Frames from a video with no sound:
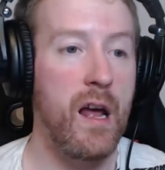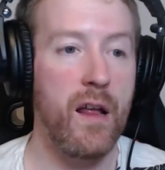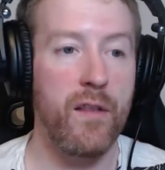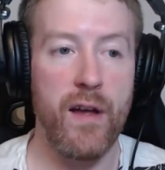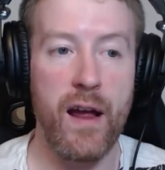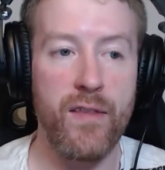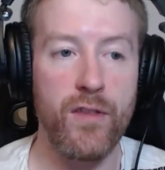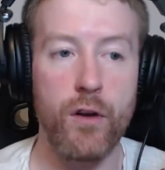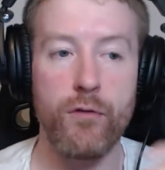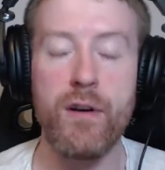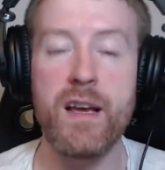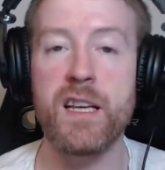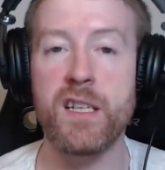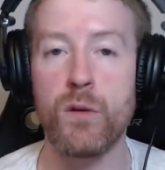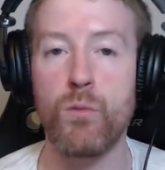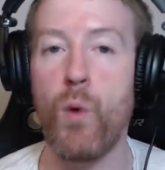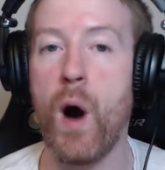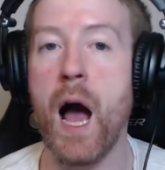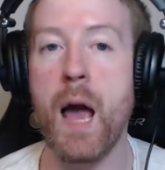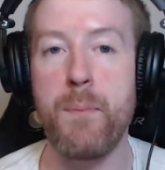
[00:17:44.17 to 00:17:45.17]
Like, the
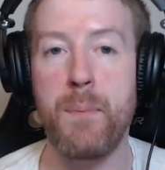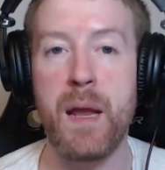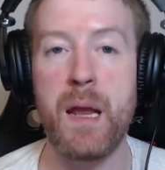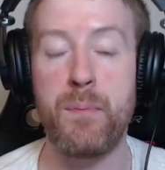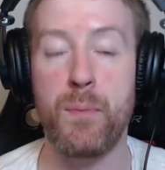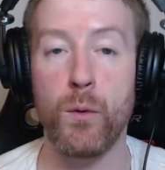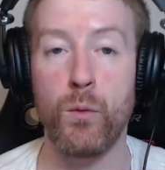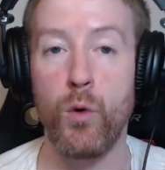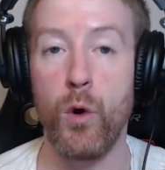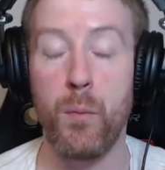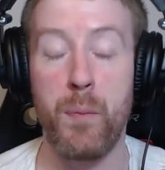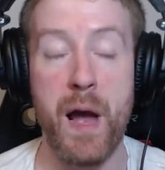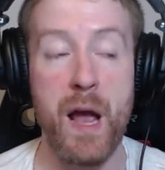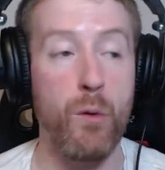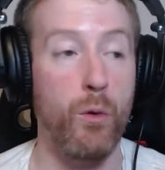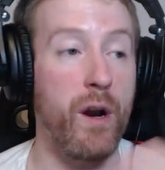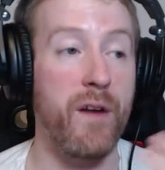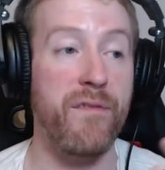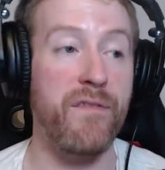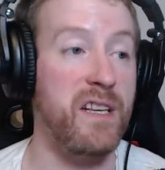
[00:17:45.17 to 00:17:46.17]
reason why people will pay
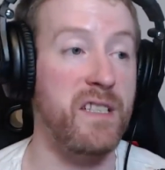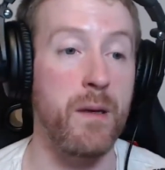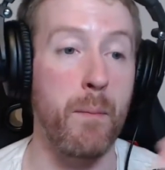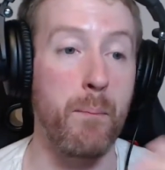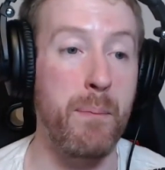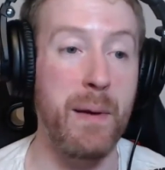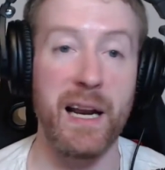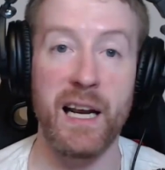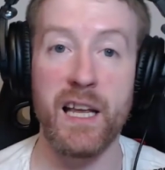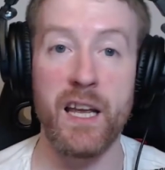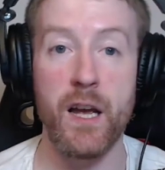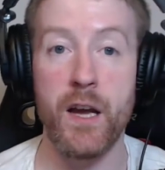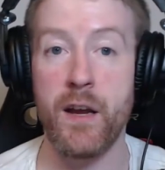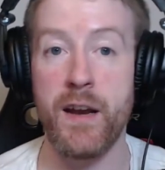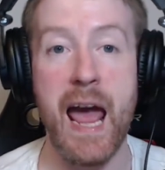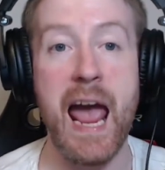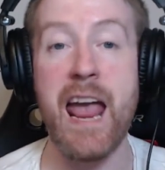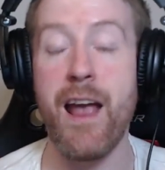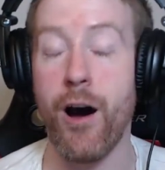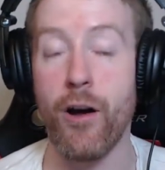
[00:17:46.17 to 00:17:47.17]
whatever it is, $1 billion,
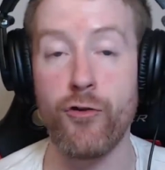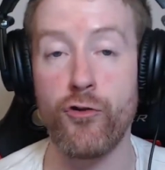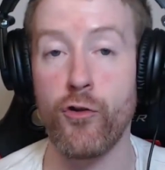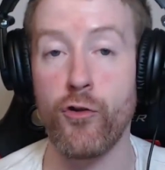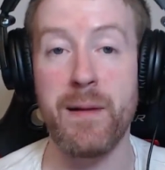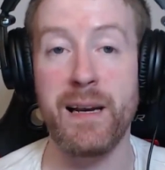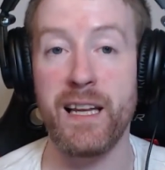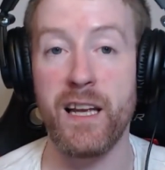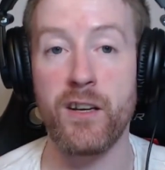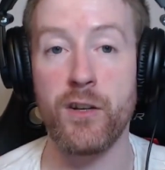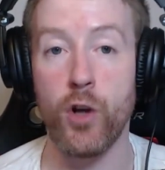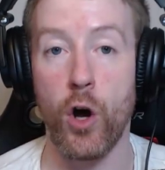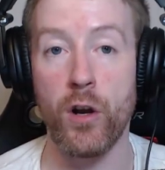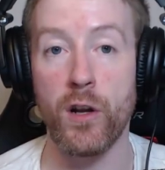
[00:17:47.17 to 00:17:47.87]
$800 million